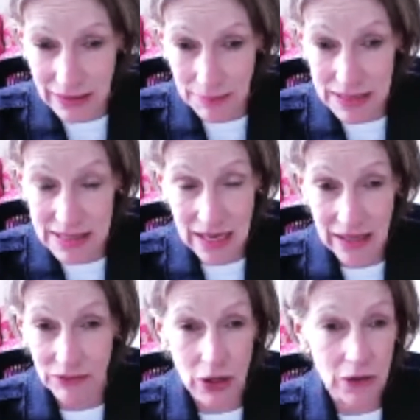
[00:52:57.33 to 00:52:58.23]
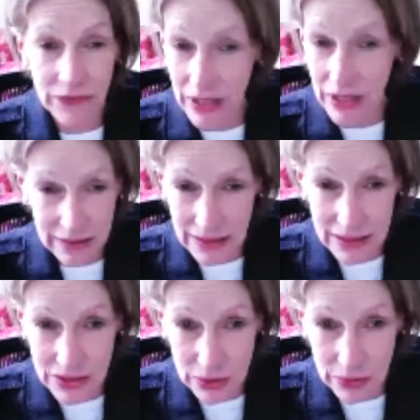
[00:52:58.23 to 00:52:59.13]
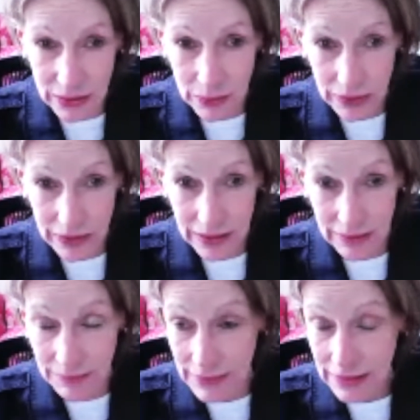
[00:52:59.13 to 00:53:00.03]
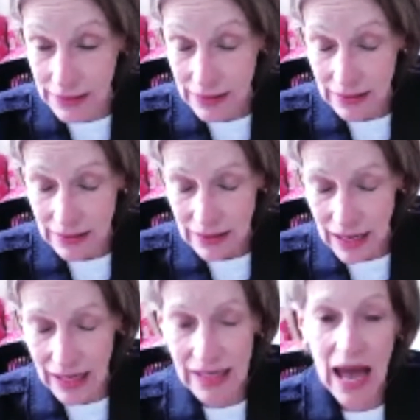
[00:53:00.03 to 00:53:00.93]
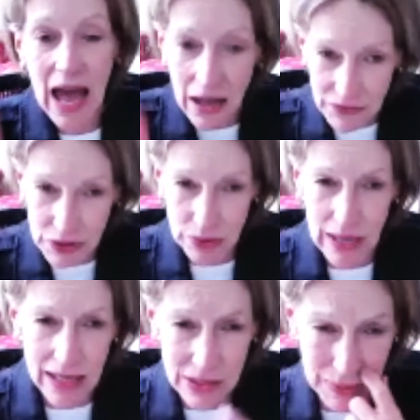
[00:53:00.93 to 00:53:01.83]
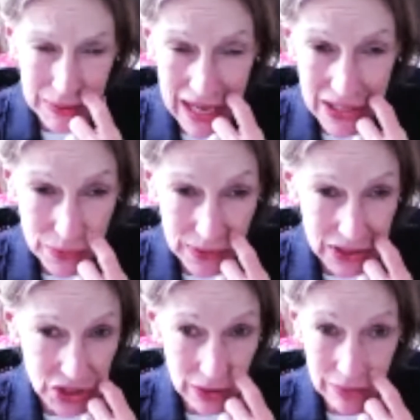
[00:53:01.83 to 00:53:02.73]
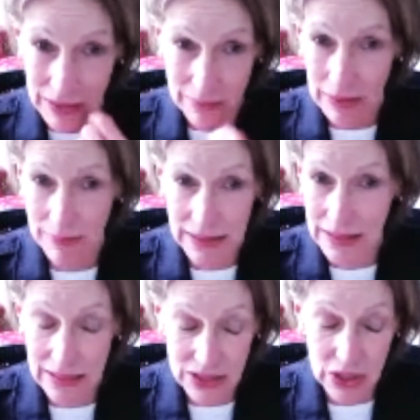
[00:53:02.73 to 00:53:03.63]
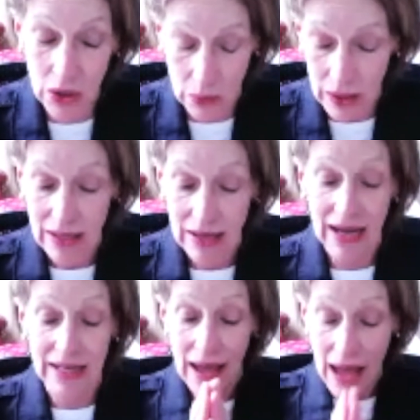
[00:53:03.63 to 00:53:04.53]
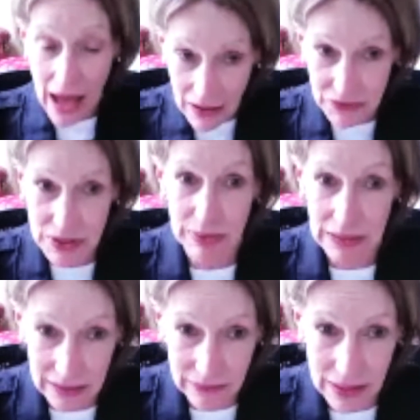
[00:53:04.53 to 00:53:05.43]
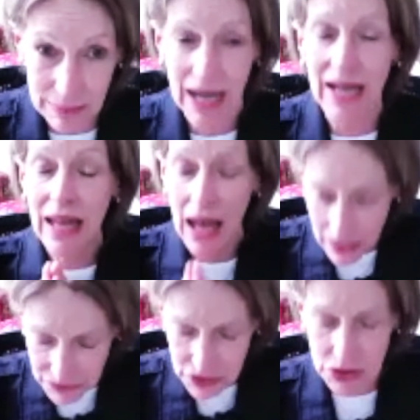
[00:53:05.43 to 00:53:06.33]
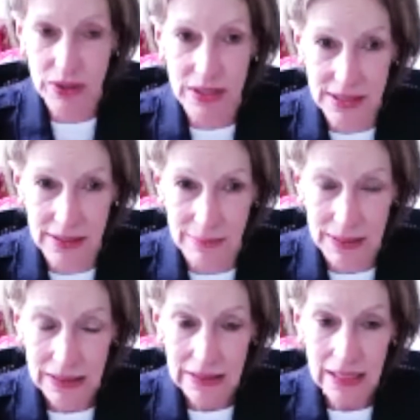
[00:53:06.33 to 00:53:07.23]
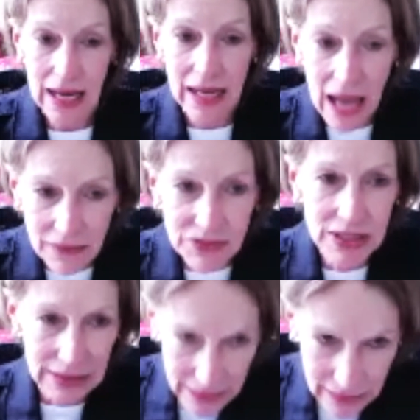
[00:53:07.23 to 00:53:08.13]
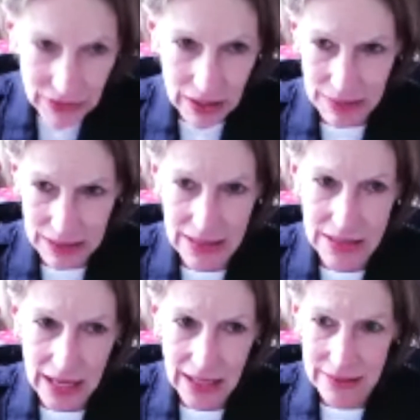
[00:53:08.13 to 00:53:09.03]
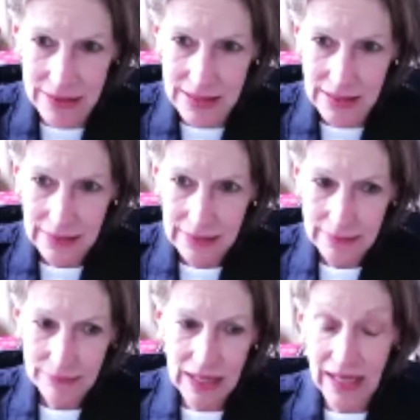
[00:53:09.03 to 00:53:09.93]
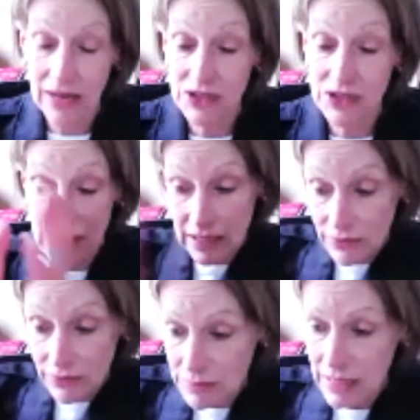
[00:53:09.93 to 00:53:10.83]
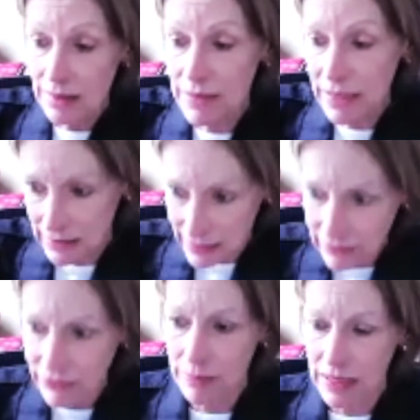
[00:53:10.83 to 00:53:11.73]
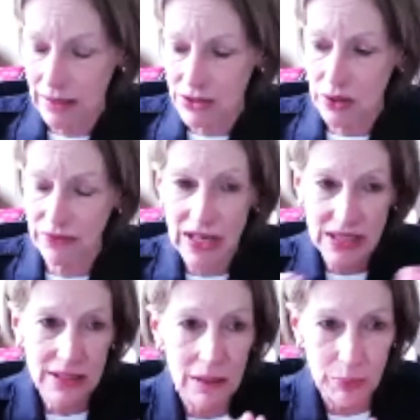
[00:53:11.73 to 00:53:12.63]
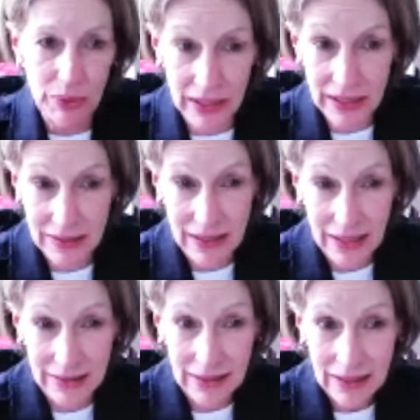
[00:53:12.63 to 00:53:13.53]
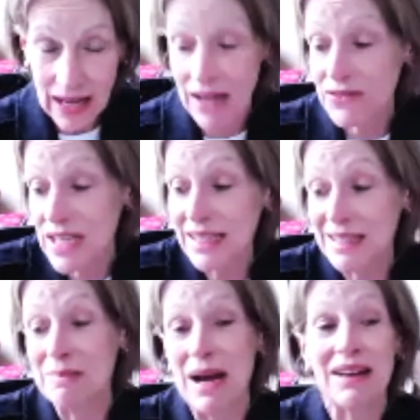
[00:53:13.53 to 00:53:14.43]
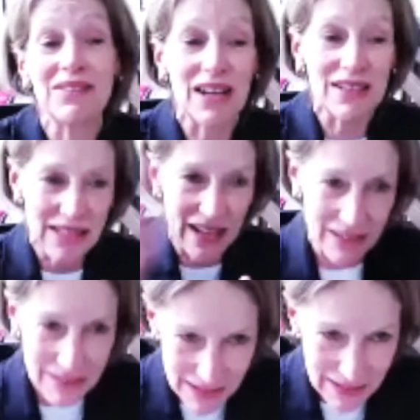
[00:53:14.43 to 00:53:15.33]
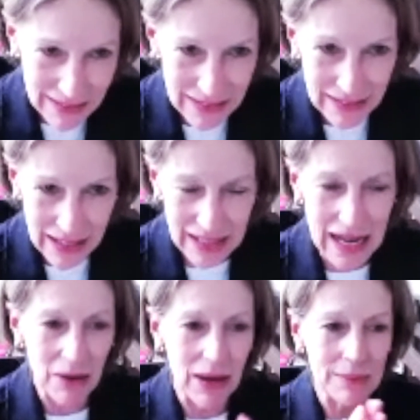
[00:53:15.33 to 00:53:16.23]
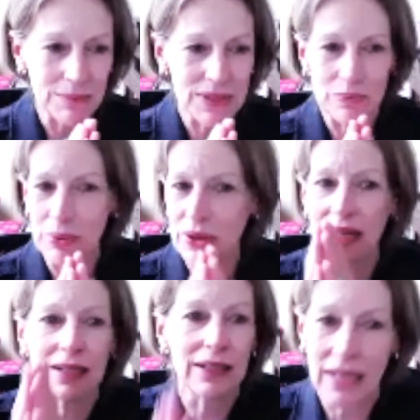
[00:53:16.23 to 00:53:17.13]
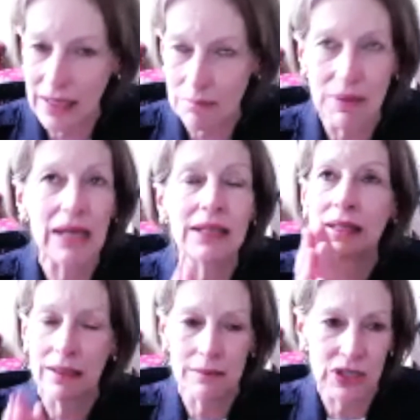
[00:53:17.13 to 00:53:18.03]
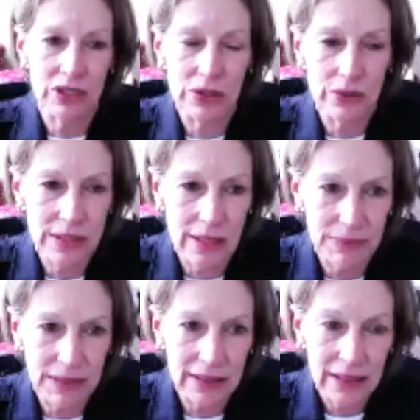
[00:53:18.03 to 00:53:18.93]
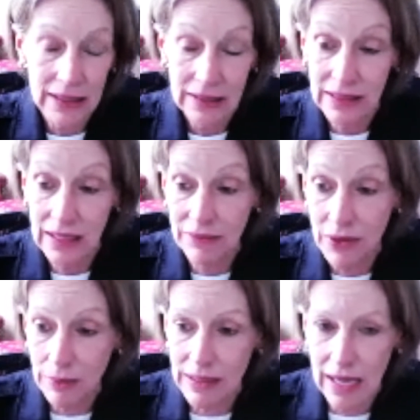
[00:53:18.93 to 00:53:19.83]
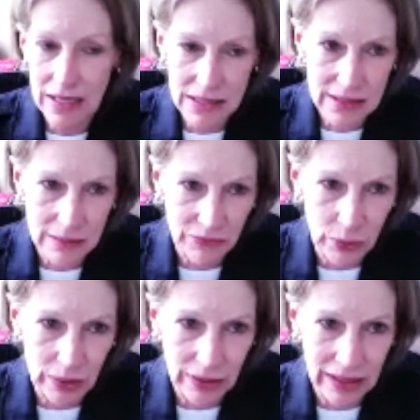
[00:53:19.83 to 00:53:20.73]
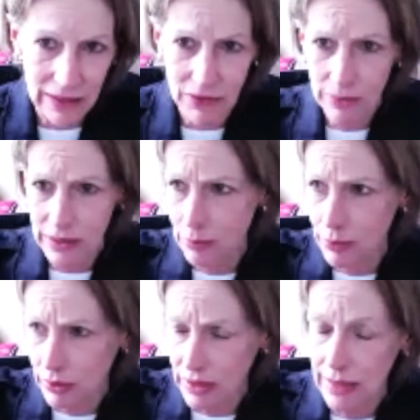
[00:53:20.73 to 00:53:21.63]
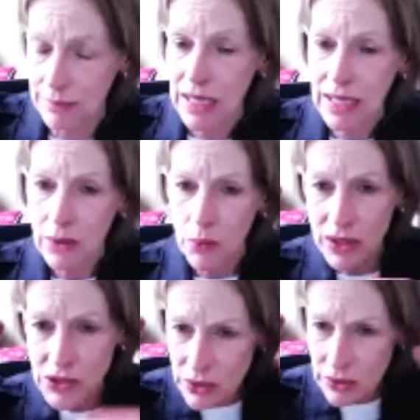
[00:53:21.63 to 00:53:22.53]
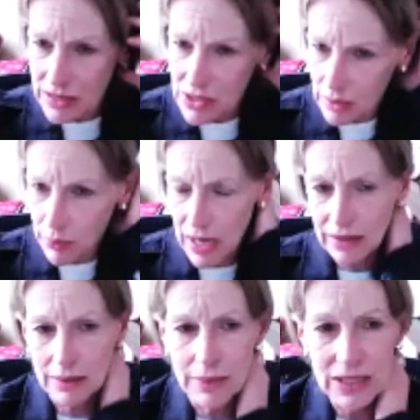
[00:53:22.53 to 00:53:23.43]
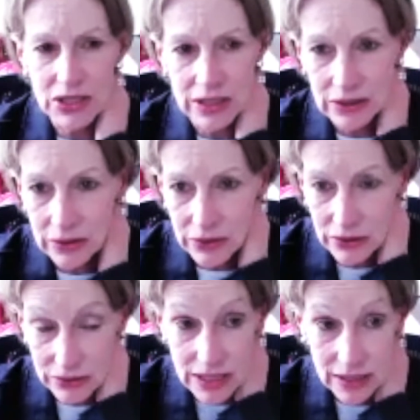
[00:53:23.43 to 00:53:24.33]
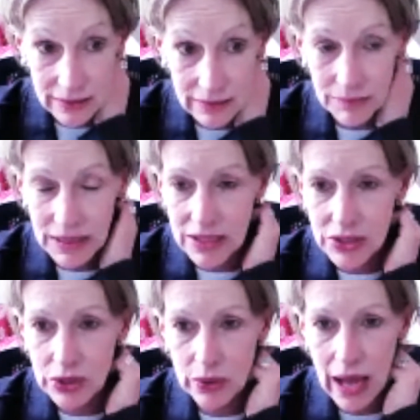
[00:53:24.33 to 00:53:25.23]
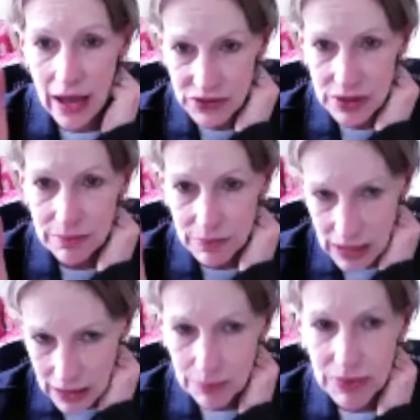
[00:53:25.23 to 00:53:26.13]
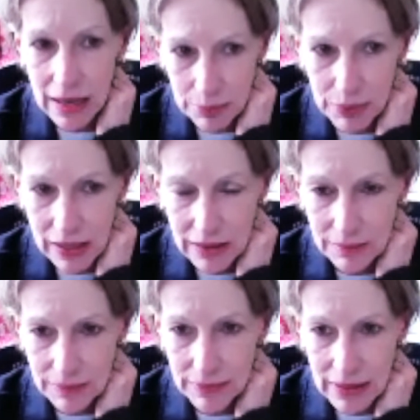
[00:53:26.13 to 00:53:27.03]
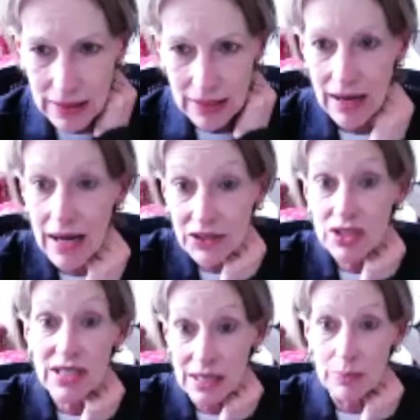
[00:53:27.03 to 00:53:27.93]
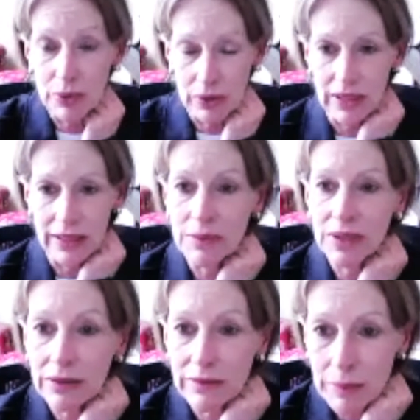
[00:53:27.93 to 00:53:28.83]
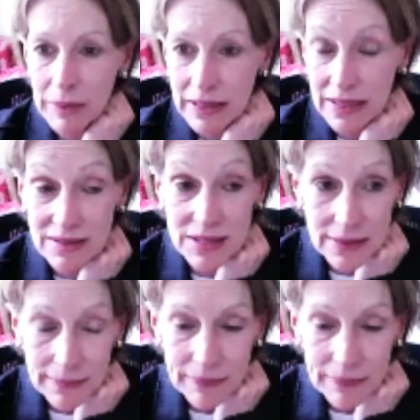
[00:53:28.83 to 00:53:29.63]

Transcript: That means I have no faith that he's doing a work in him. I have to. God's, but God's really shown me about my kids. No, I have to believe them. I have to trust him. I have to leave them in his hands. I have to give them to him and leave them there. So if I start praying again, I've taken him out of God's hands and now I'm praying again, begging him to do something that I've already asked him for and I've already proclaimed. Once you get to the proclamation, you, are done because you have to keep that proclamation. I just keep proclaiming it over my kids.